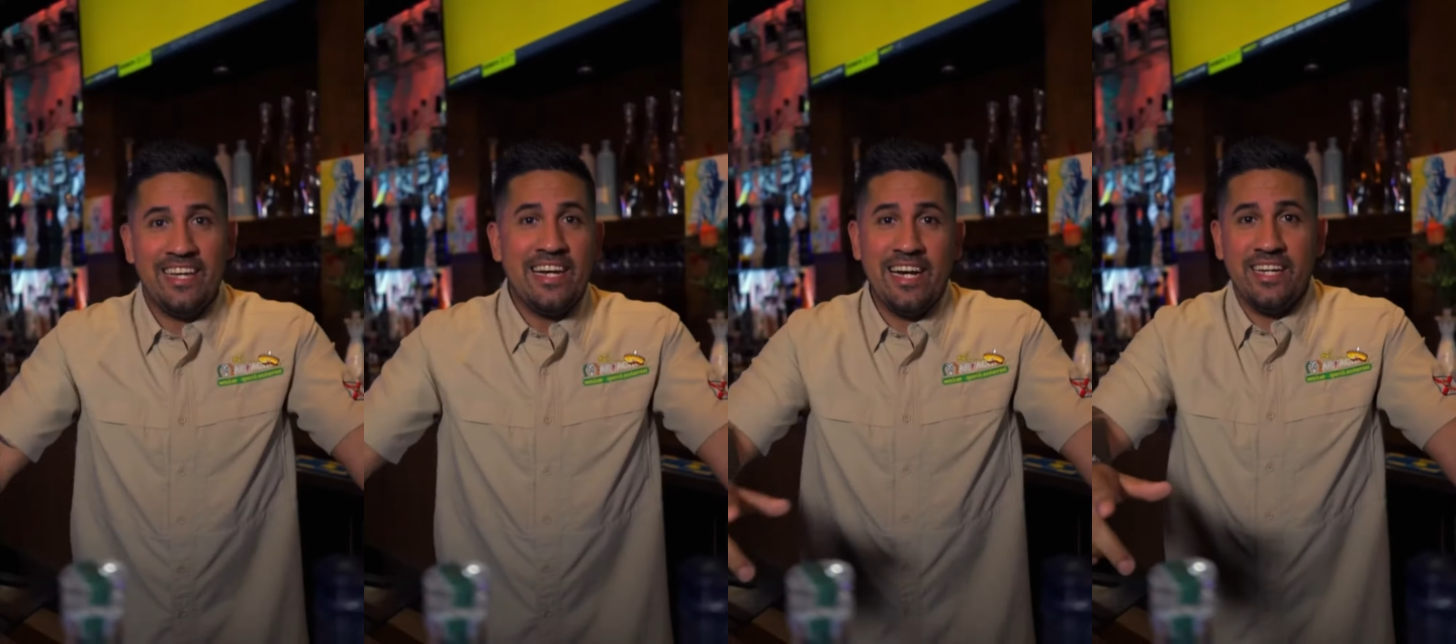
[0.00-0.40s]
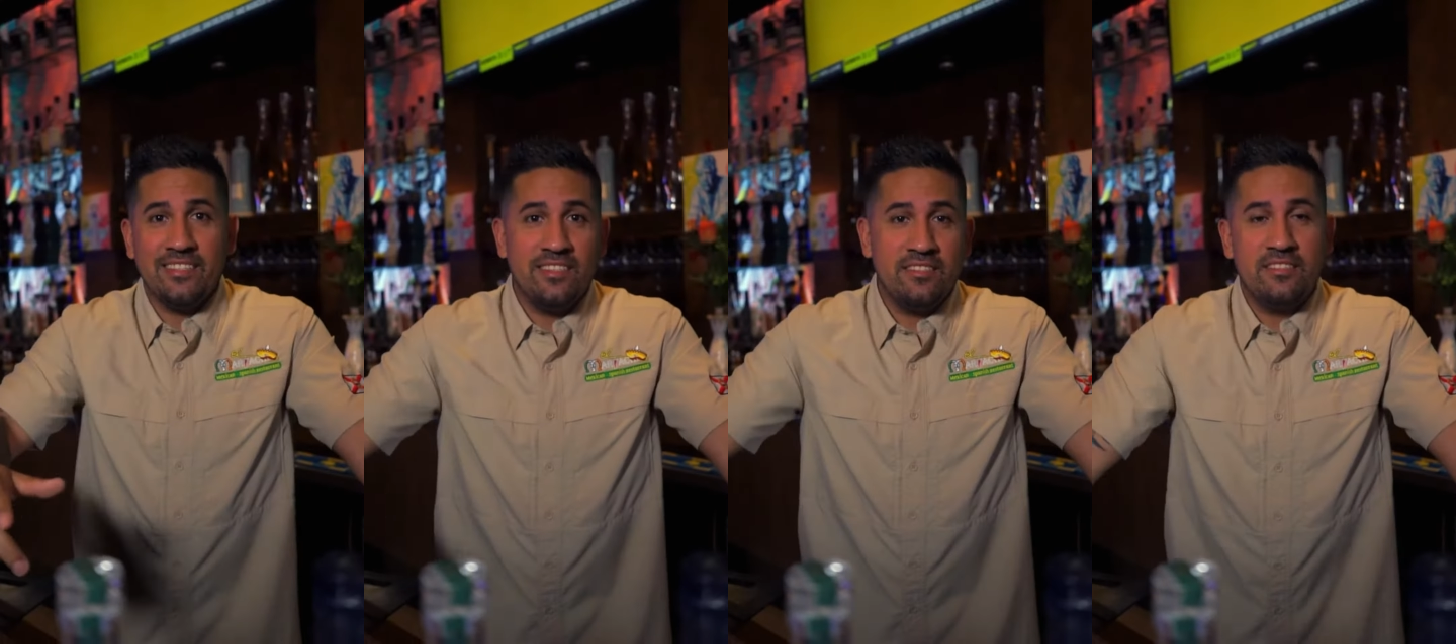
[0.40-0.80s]

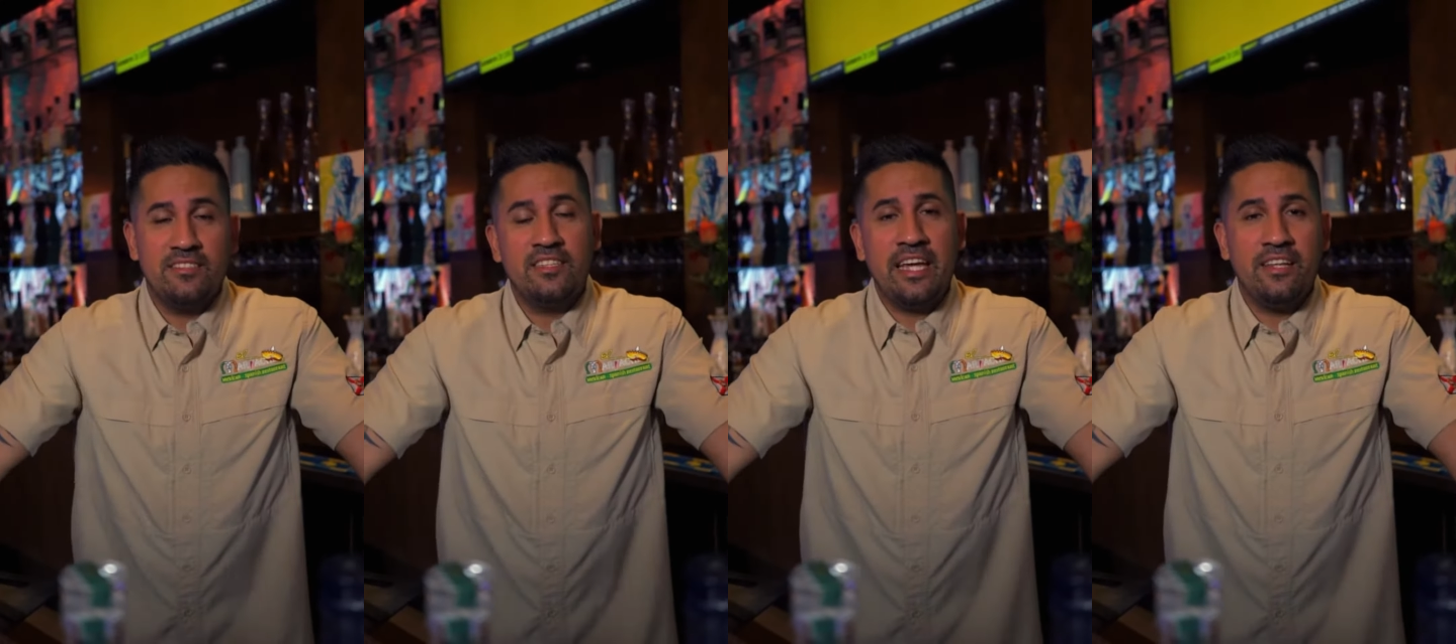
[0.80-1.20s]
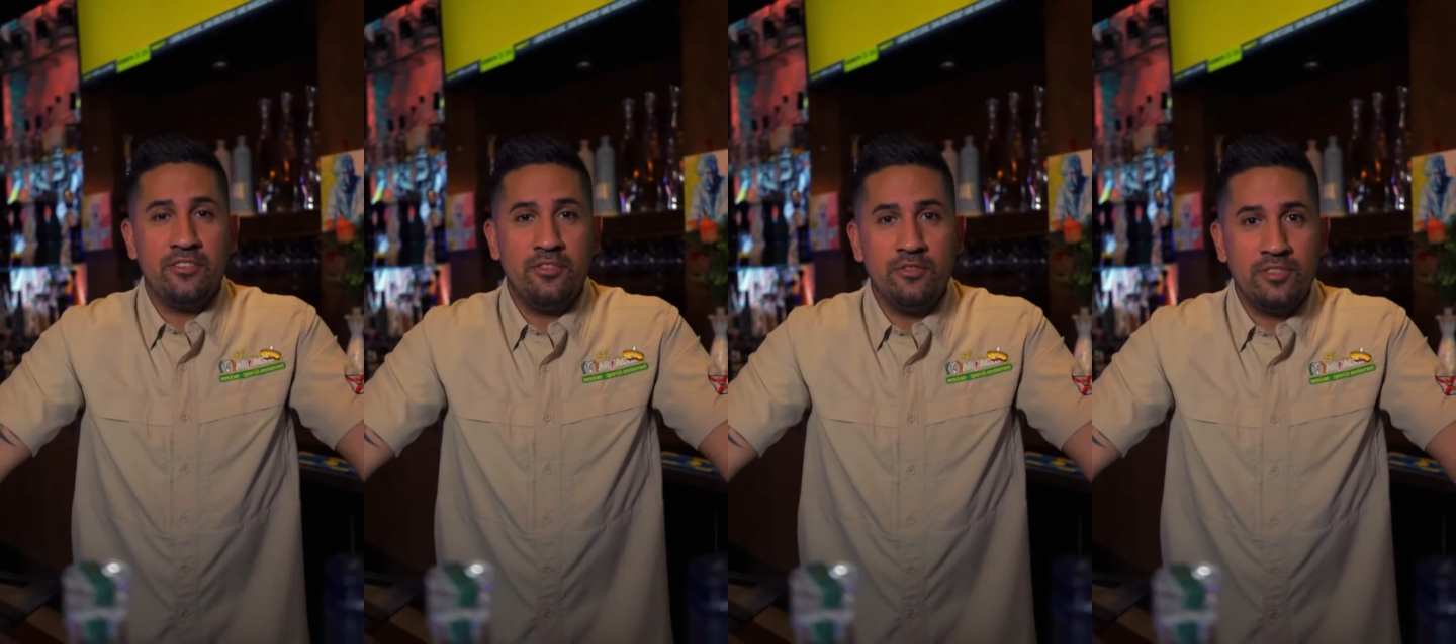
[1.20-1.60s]
guys, this is Tequila
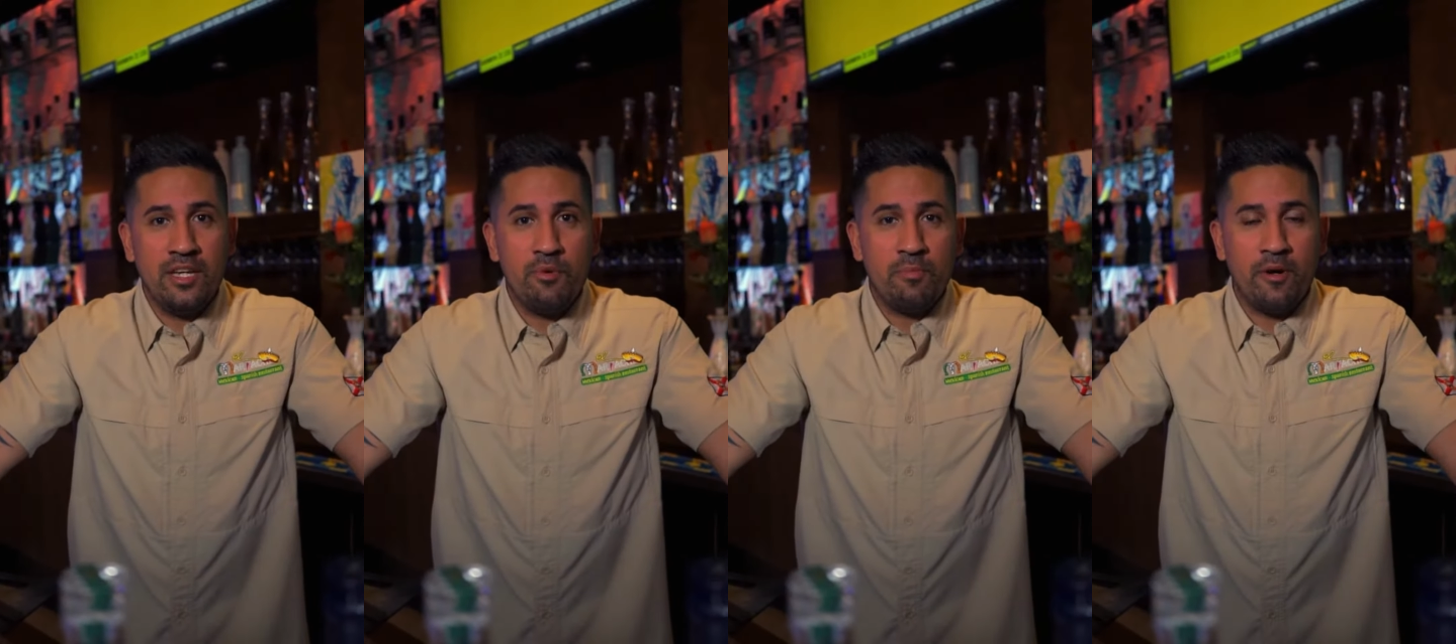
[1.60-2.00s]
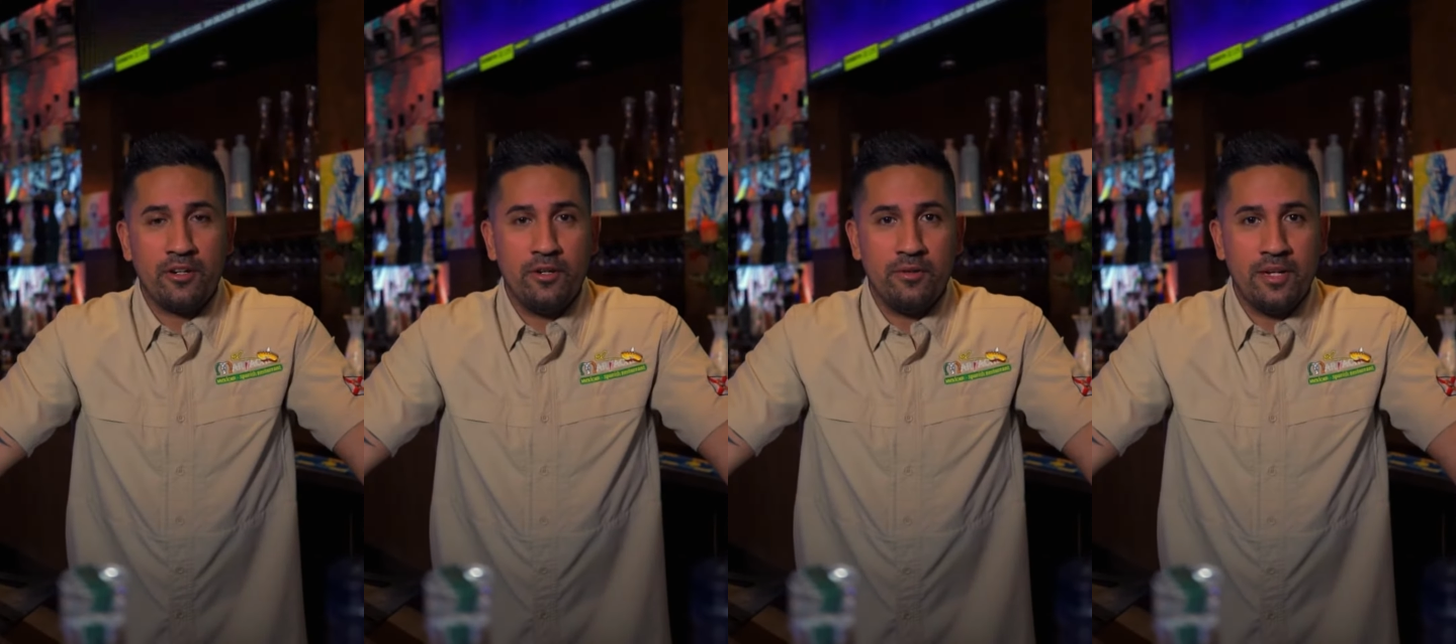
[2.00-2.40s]
Tuesday with
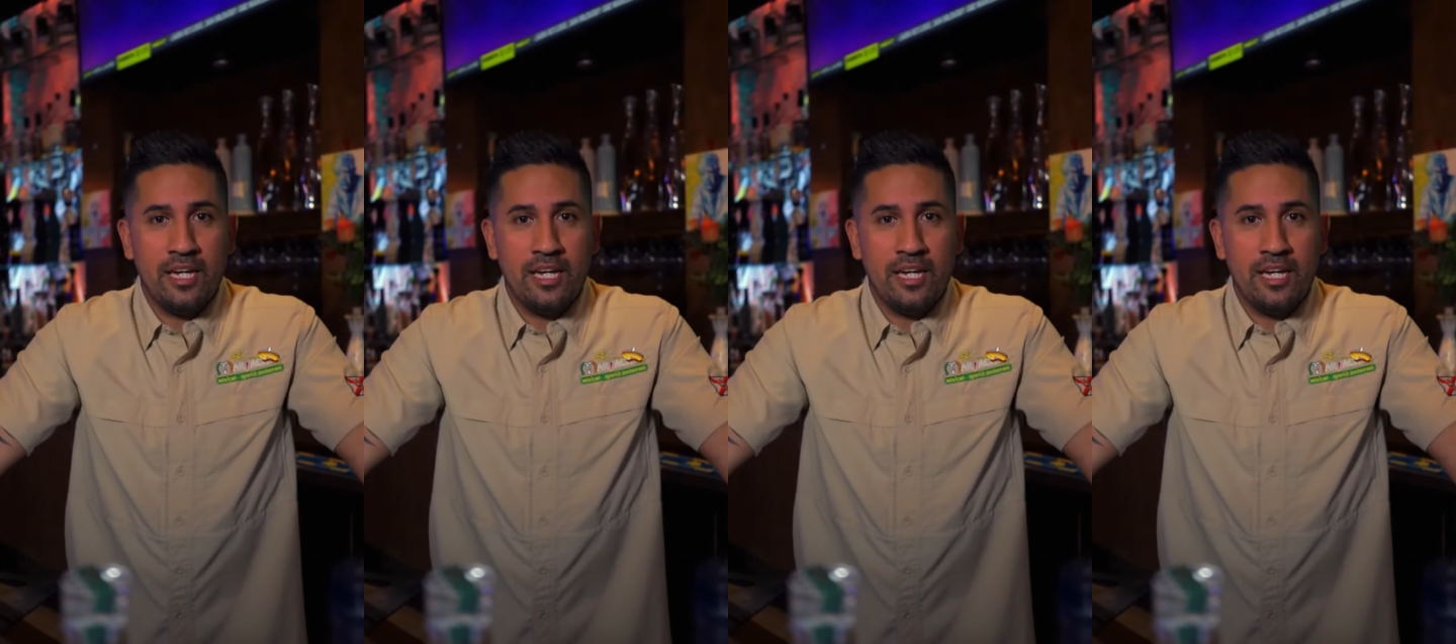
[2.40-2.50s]
Marco,